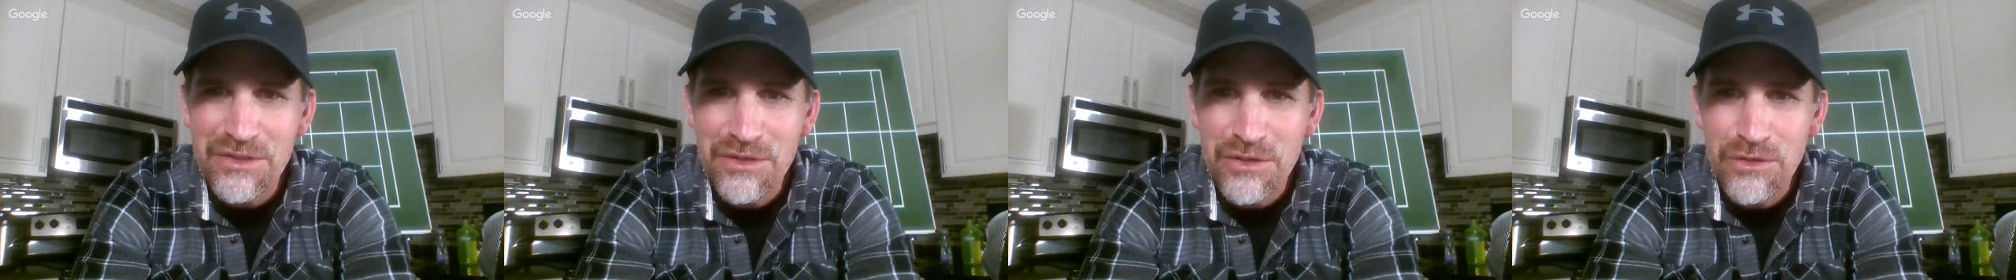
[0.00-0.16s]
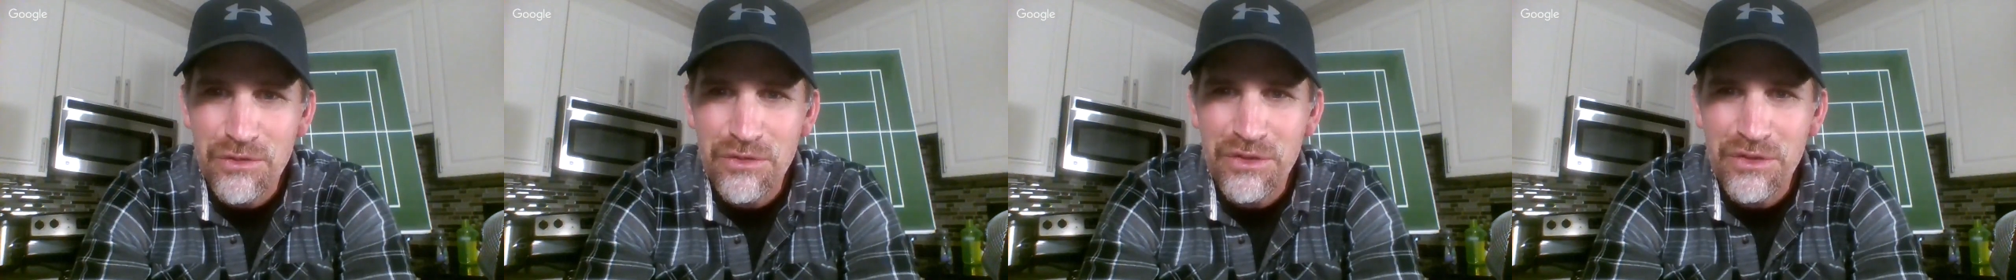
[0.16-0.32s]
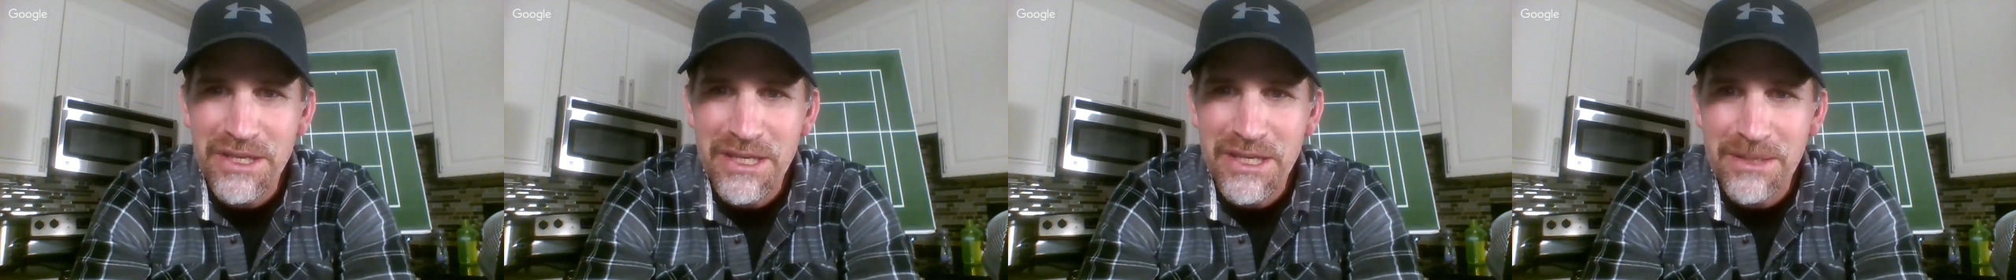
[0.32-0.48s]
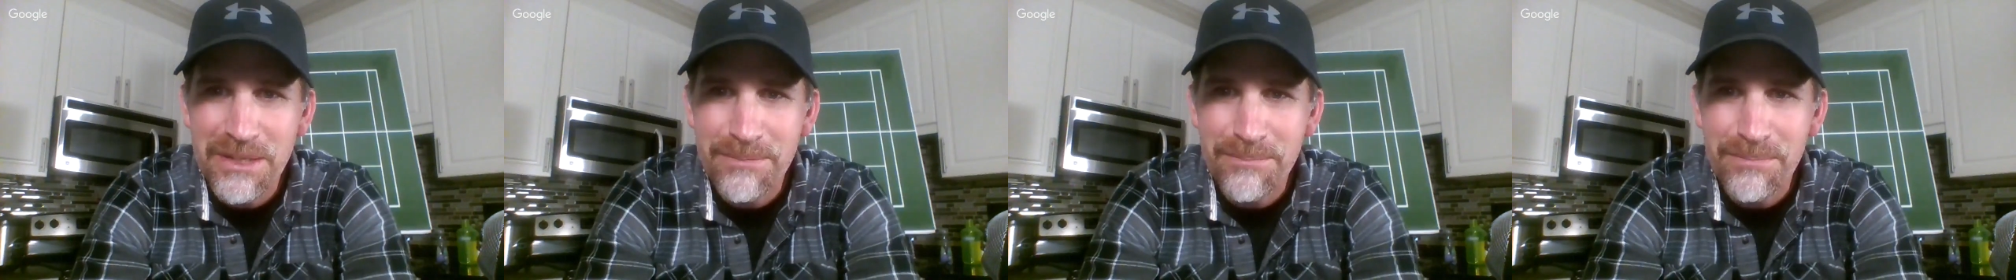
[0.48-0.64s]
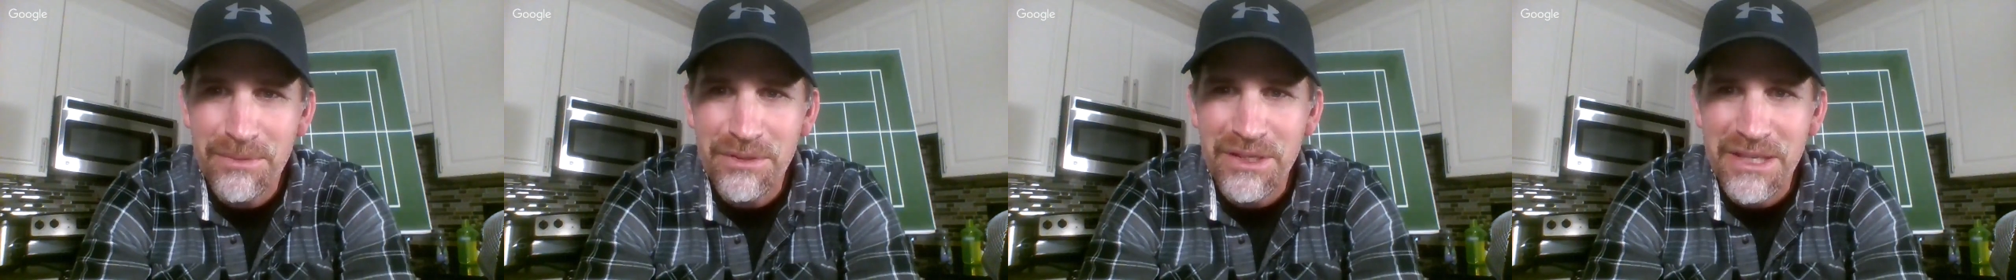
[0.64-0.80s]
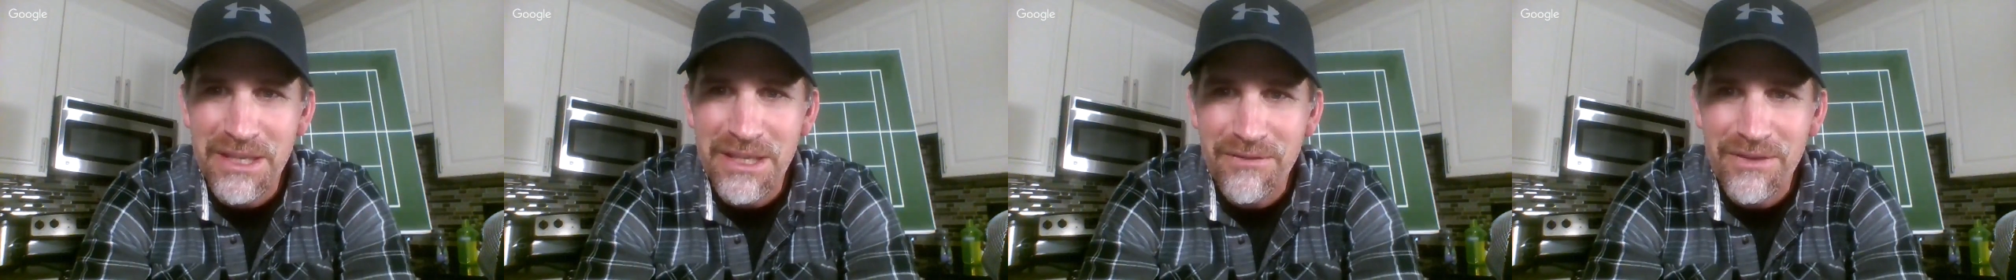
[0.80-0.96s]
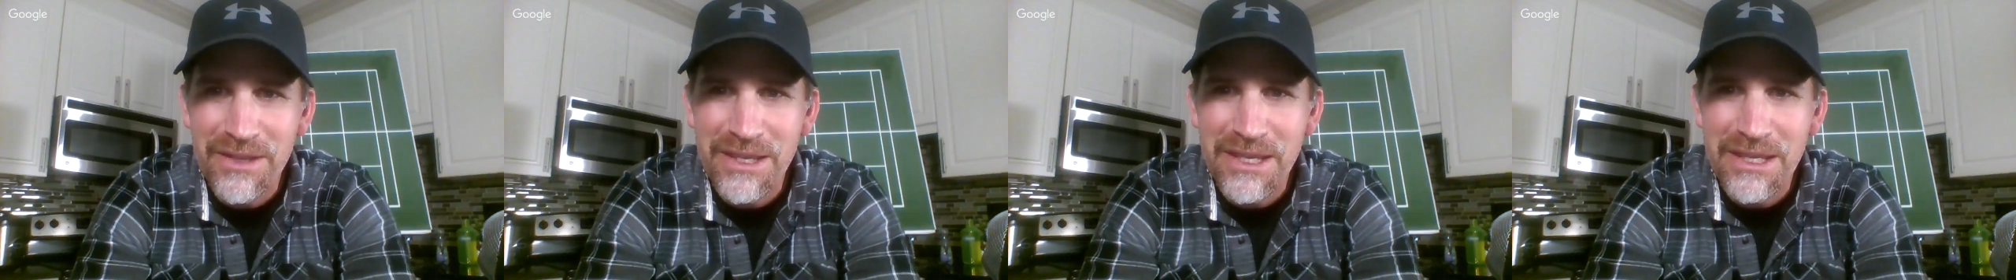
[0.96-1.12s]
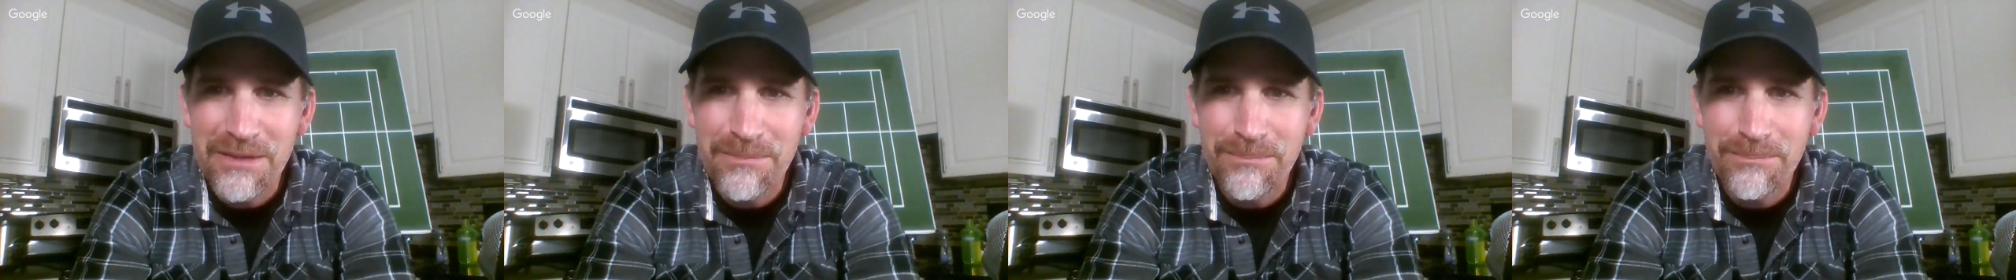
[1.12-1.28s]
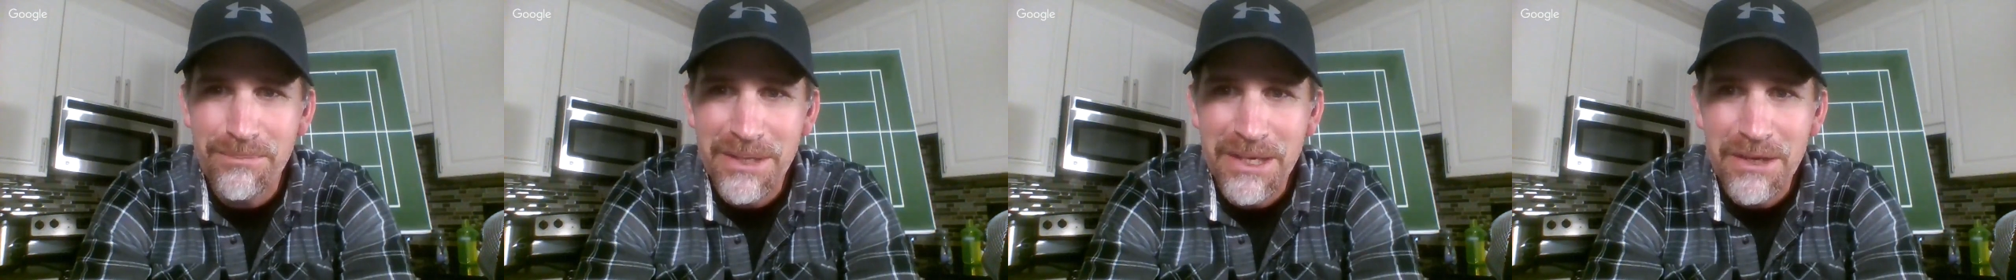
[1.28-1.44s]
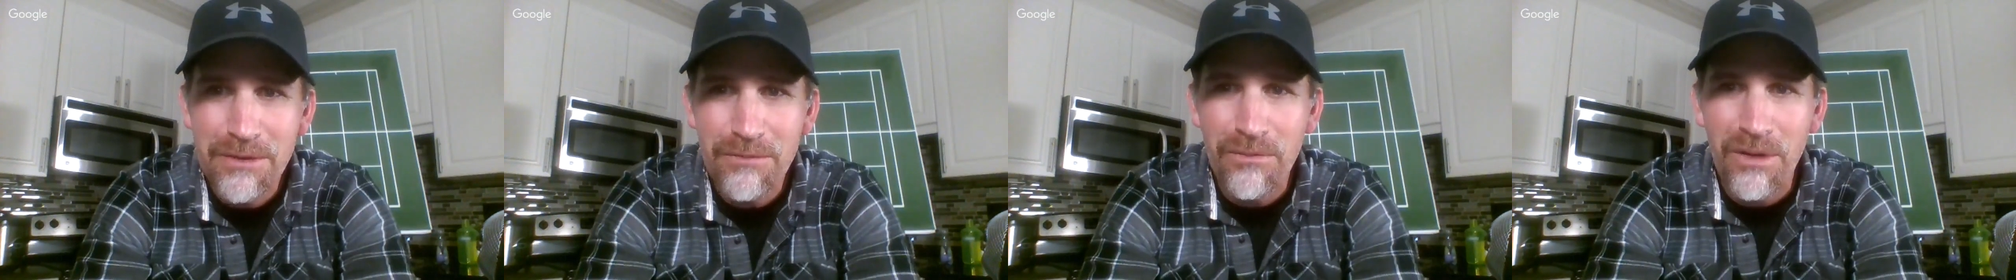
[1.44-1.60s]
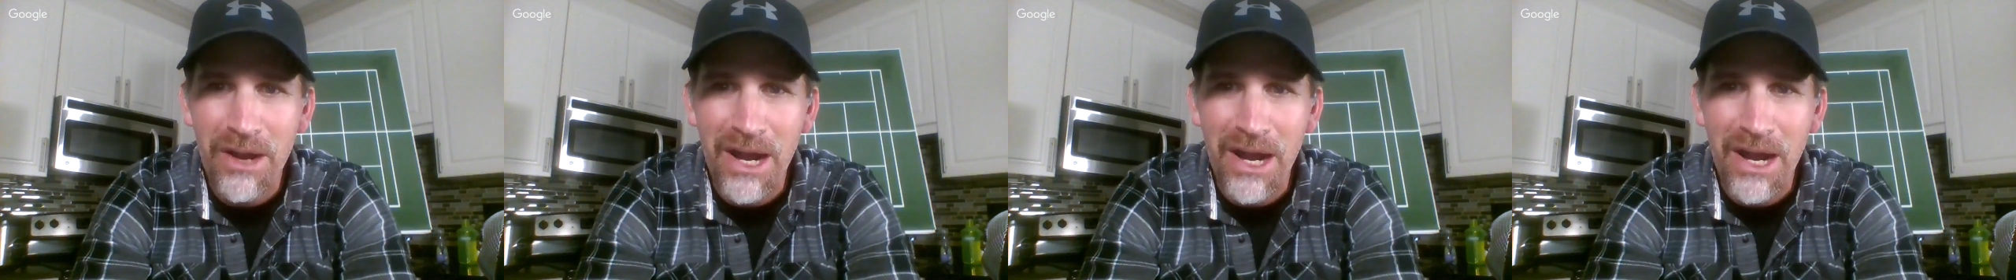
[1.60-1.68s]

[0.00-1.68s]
truly can believe he can beat